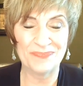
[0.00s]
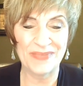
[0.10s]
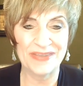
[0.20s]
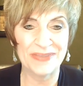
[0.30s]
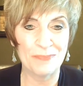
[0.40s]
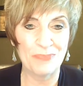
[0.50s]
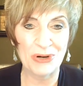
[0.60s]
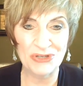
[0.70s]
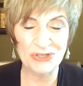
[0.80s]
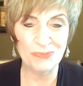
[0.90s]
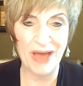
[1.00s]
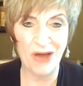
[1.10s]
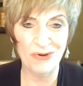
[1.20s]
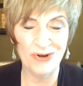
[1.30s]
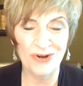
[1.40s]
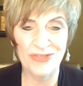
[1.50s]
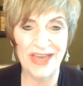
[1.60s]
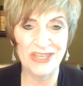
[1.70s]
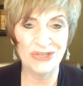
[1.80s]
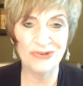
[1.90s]
the personal power
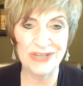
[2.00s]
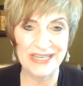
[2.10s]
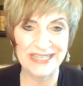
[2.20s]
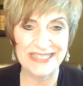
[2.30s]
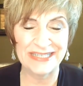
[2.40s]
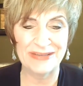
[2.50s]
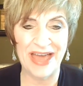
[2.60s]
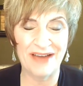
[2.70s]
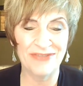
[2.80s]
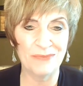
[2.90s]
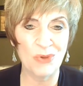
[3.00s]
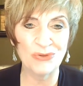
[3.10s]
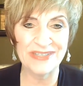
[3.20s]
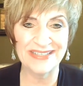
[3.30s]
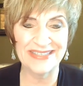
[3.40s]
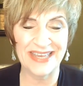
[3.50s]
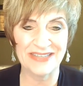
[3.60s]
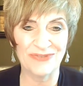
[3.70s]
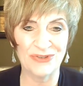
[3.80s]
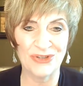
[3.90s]
that you need to have the most
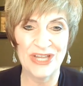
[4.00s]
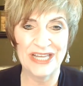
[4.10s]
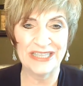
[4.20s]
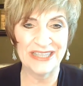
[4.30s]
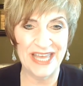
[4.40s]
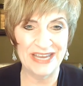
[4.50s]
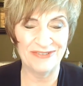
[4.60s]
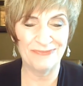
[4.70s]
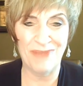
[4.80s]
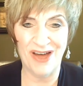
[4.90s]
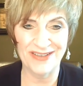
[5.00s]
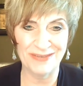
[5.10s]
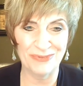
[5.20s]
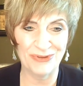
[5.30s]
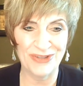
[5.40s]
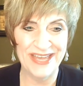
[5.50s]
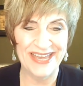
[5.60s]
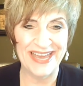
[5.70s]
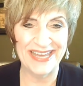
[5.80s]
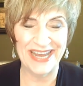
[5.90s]
successful life possible.
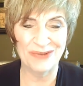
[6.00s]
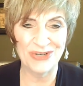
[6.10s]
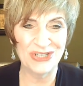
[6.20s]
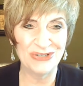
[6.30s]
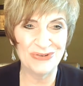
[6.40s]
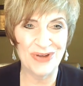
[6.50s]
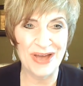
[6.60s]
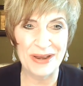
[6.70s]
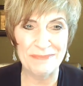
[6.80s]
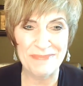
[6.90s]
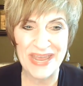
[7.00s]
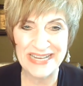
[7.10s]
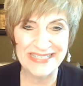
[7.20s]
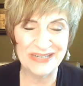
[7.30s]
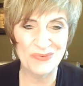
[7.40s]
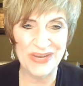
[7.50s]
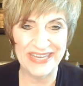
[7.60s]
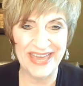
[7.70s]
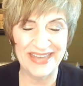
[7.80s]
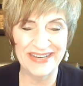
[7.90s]
And I wish you an amazing
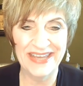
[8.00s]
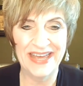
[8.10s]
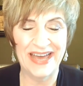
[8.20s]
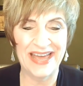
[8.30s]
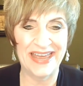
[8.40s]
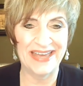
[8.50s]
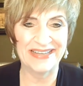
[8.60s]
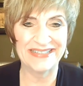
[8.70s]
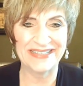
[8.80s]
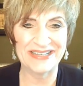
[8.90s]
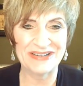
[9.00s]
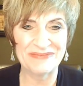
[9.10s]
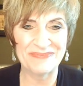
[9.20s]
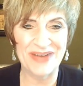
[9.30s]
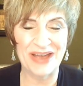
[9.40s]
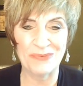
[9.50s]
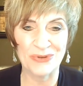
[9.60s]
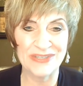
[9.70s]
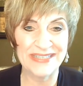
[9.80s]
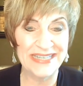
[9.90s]
weekend, and I will
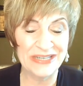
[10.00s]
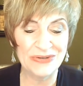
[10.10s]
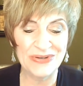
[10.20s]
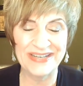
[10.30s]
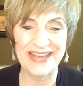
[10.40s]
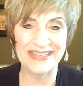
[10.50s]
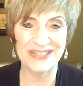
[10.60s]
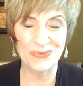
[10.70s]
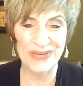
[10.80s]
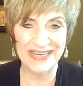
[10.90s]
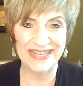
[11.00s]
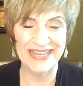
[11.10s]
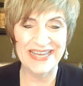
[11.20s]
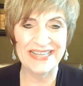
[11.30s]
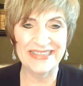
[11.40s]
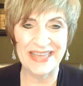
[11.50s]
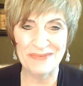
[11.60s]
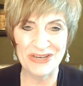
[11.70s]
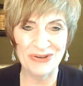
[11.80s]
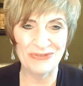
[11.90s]
see you next week. Let me
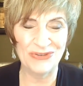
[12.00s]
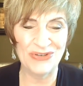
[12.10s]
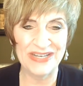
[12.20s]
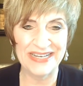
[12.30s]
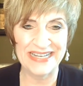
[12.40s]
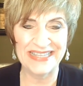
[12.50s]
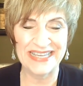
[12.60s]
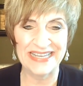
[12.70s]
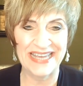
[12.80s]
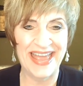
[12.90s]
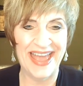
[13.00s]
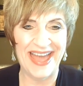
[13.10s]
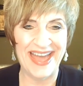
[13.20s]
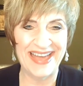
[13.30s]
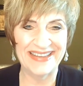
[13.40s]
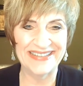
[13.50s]
know if you need anything. And